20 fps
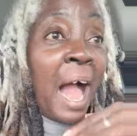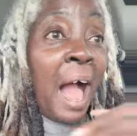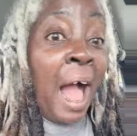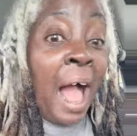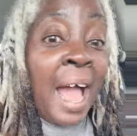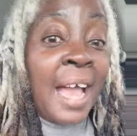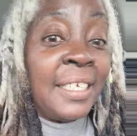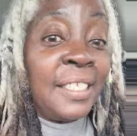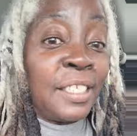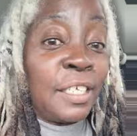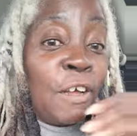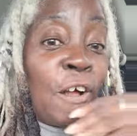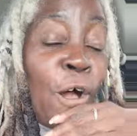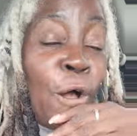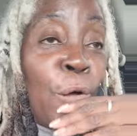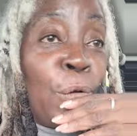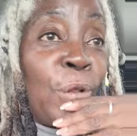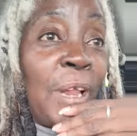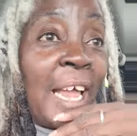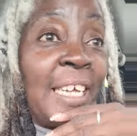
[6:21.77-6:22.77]
Ice
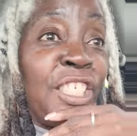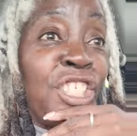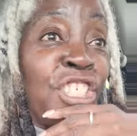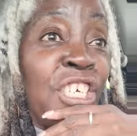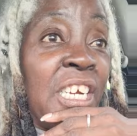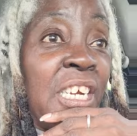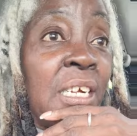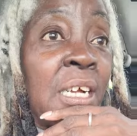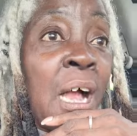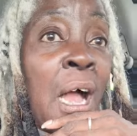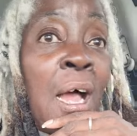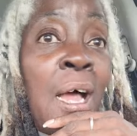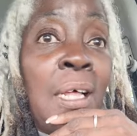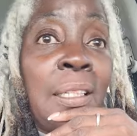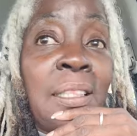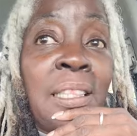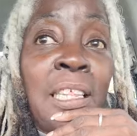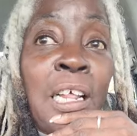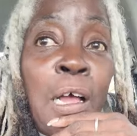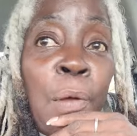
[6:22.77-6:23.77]
cold. Like she
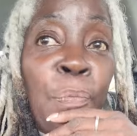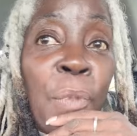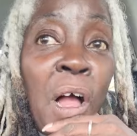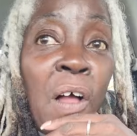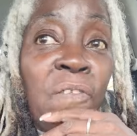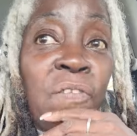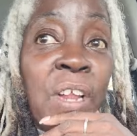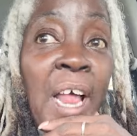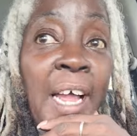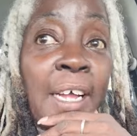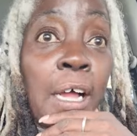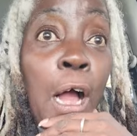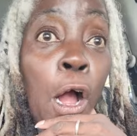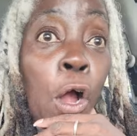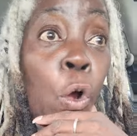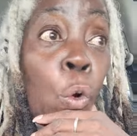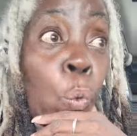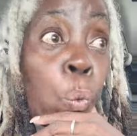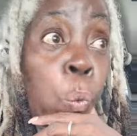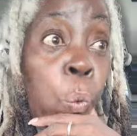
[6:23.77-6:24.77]
cut them off like
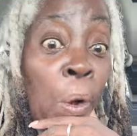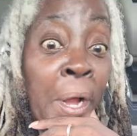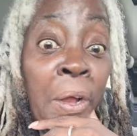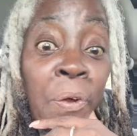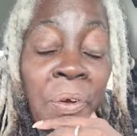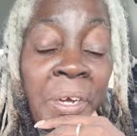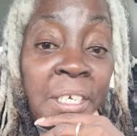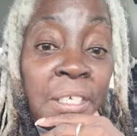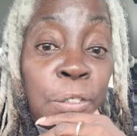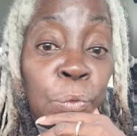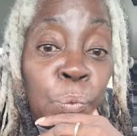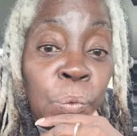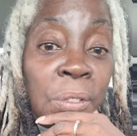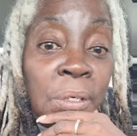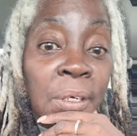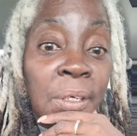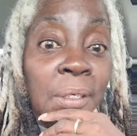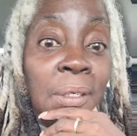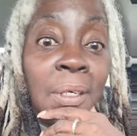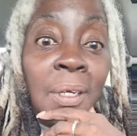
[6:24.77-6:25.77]
Aquarius
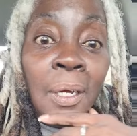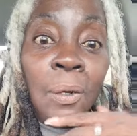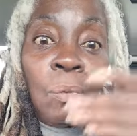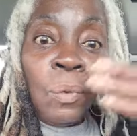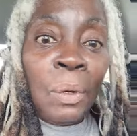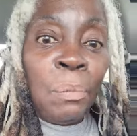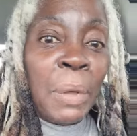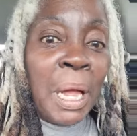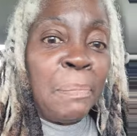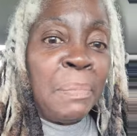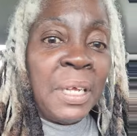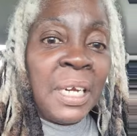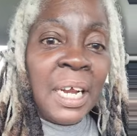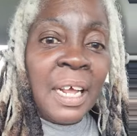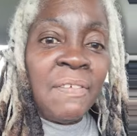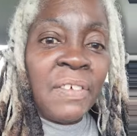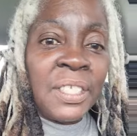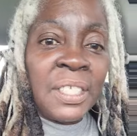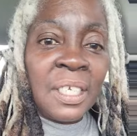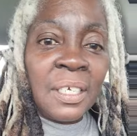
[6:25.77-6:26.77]
would. Well, my
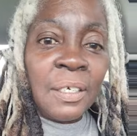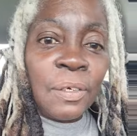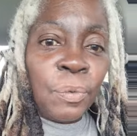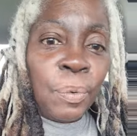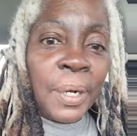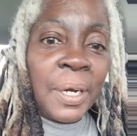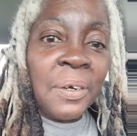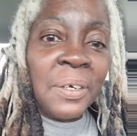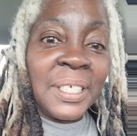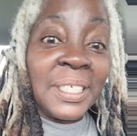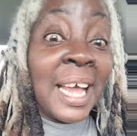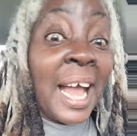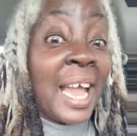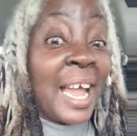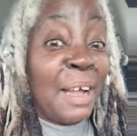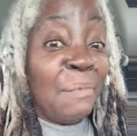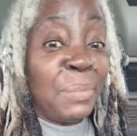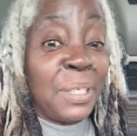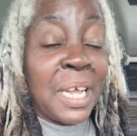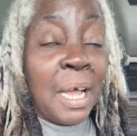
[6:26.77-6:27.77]
mid-heavens and Aquarius. I
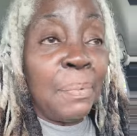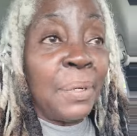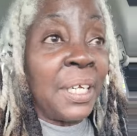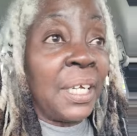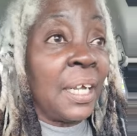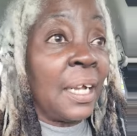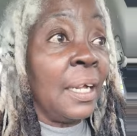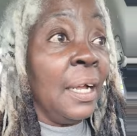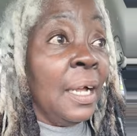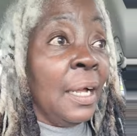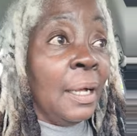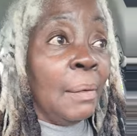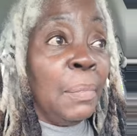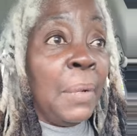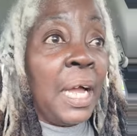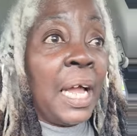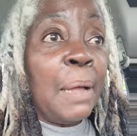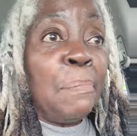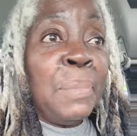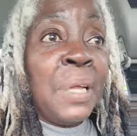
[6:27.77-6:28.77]
am tapping again.
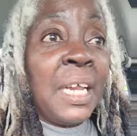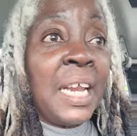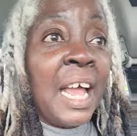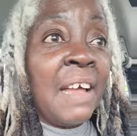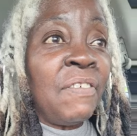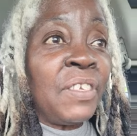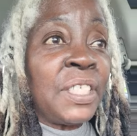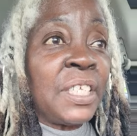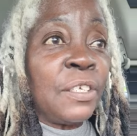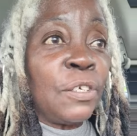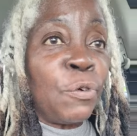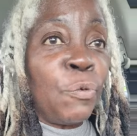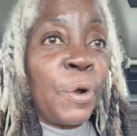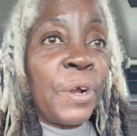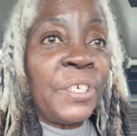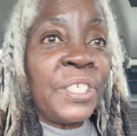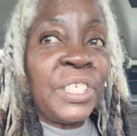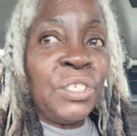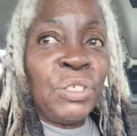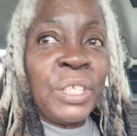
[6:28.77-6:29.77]
My mid-heavens and
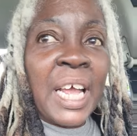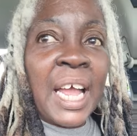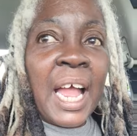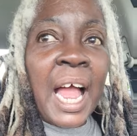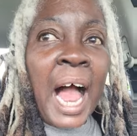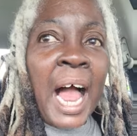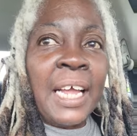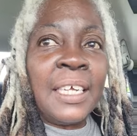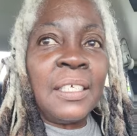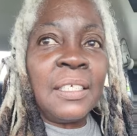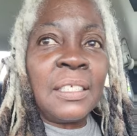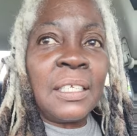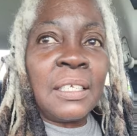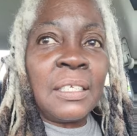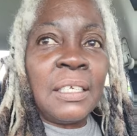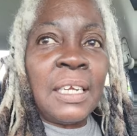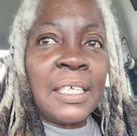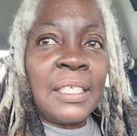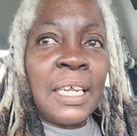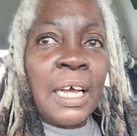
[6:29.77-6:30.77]
Aquarius. You said I,
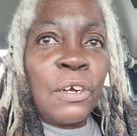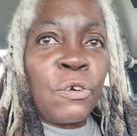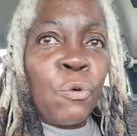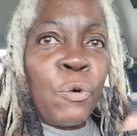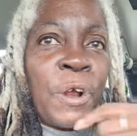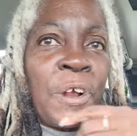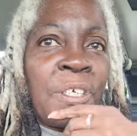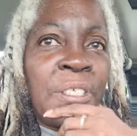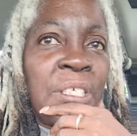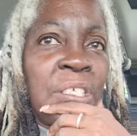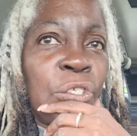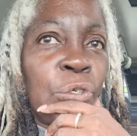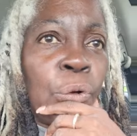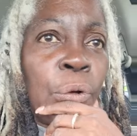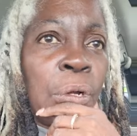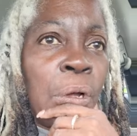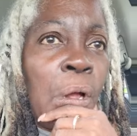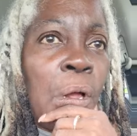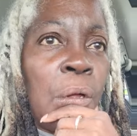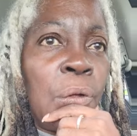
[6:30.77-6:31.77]
the, the Aquariuses are
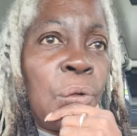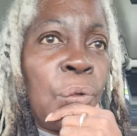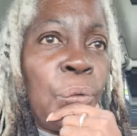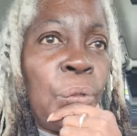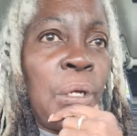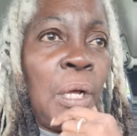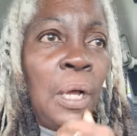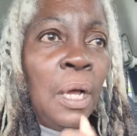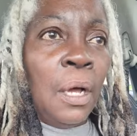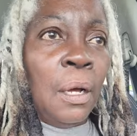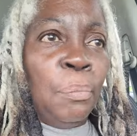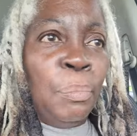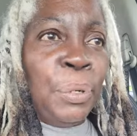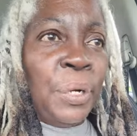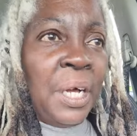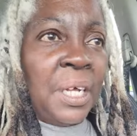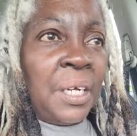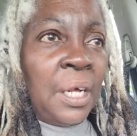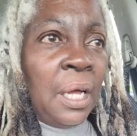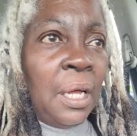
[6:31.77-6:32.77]
cold,
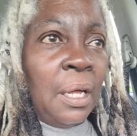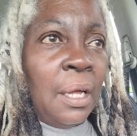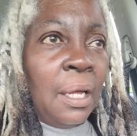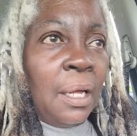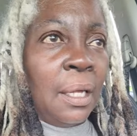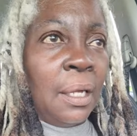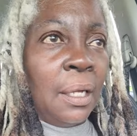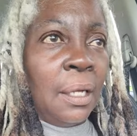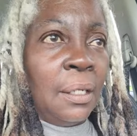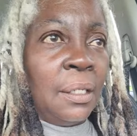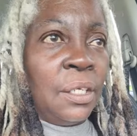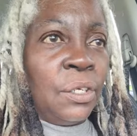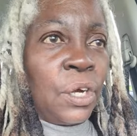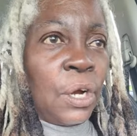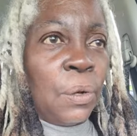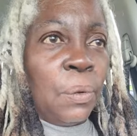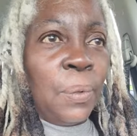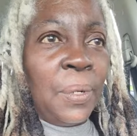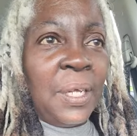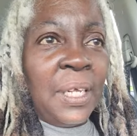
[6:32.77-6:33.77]
but, uh, you
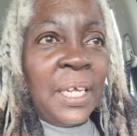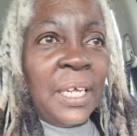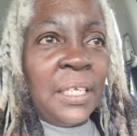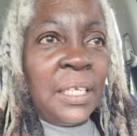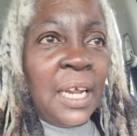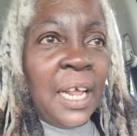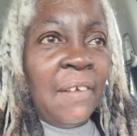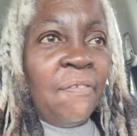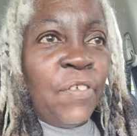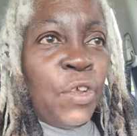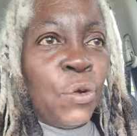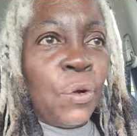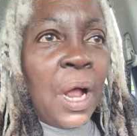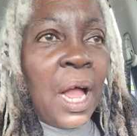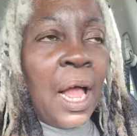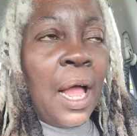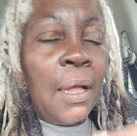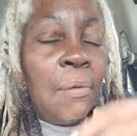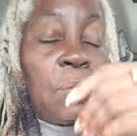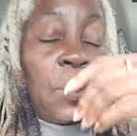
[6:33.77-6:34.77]
know, well, if, if you're
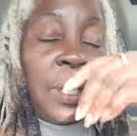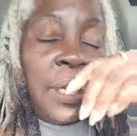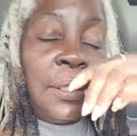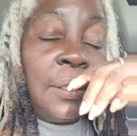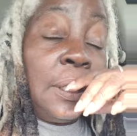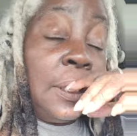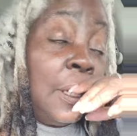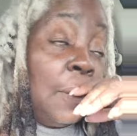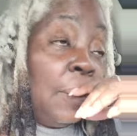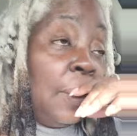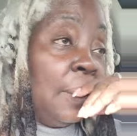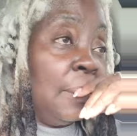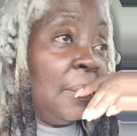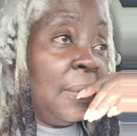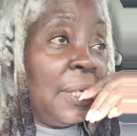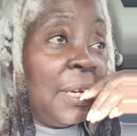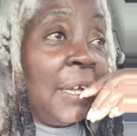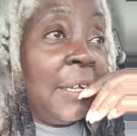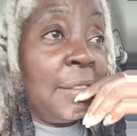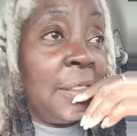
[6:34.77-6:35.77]
hot, well, you know,
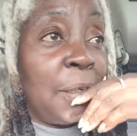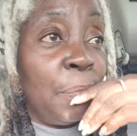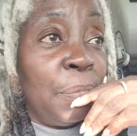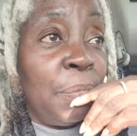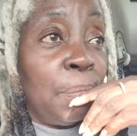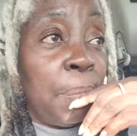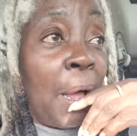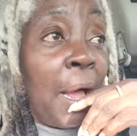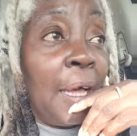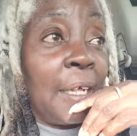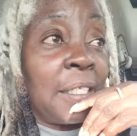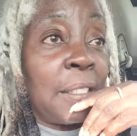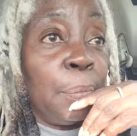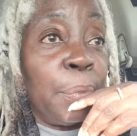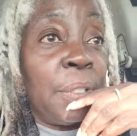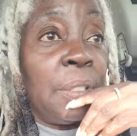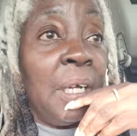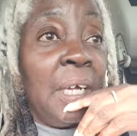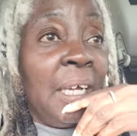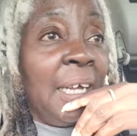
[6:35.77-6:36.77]
that's
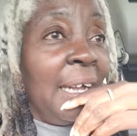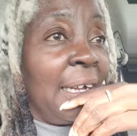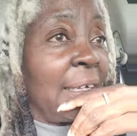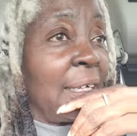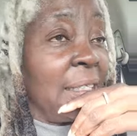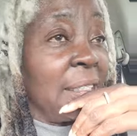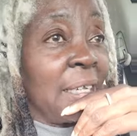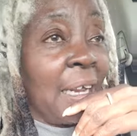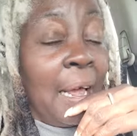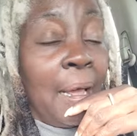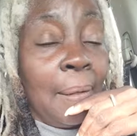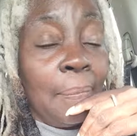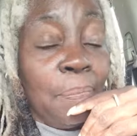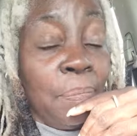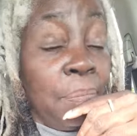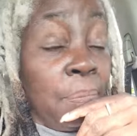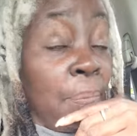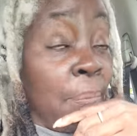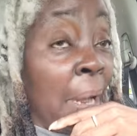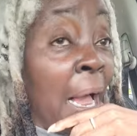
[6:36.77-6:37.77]
possible because I,
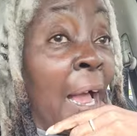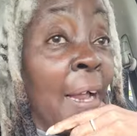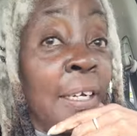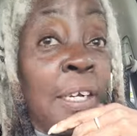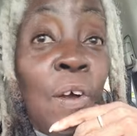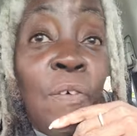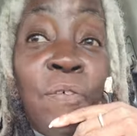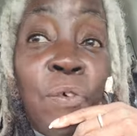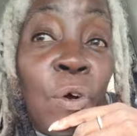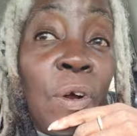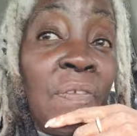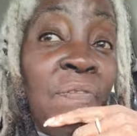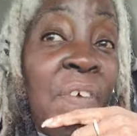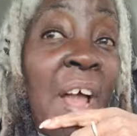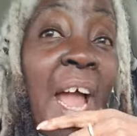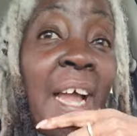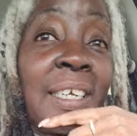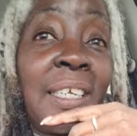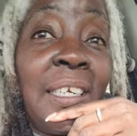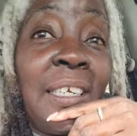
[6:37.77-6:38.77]
I know for a
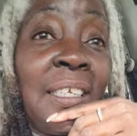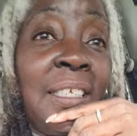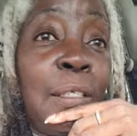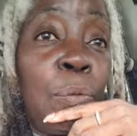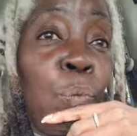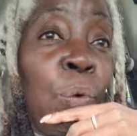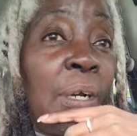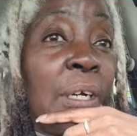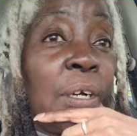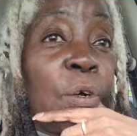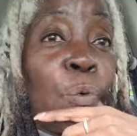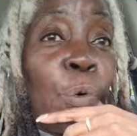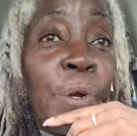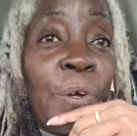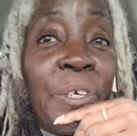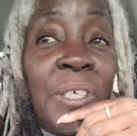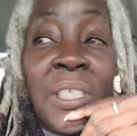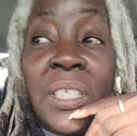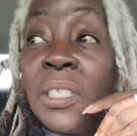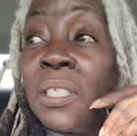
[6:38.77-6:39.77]
fact that at least one
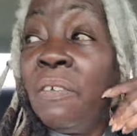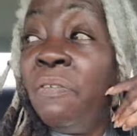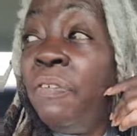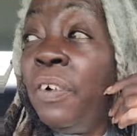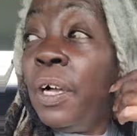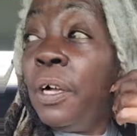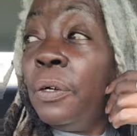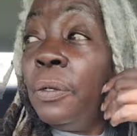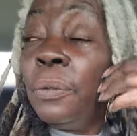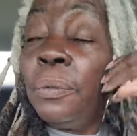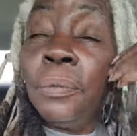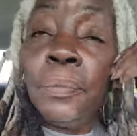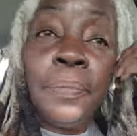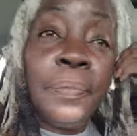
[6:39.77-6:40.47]
Aquarius is a foe.